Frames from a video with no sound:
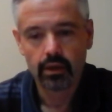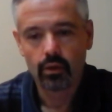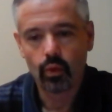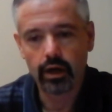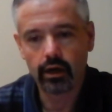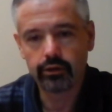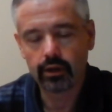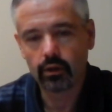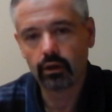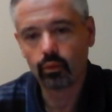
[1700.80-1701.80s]
where
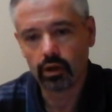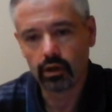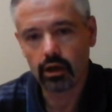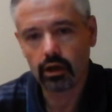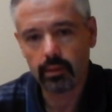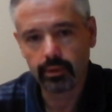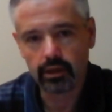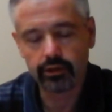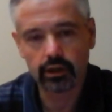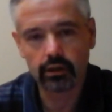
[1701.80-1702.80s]
there were a couple
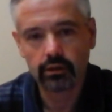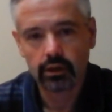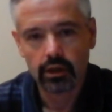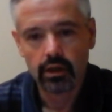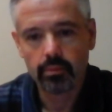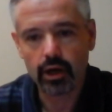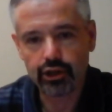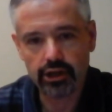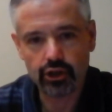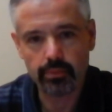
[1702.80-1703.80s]
other
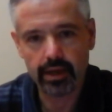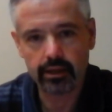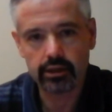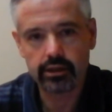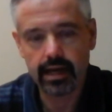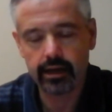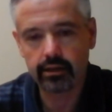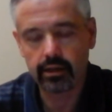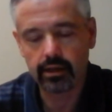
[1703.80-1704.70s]
participants that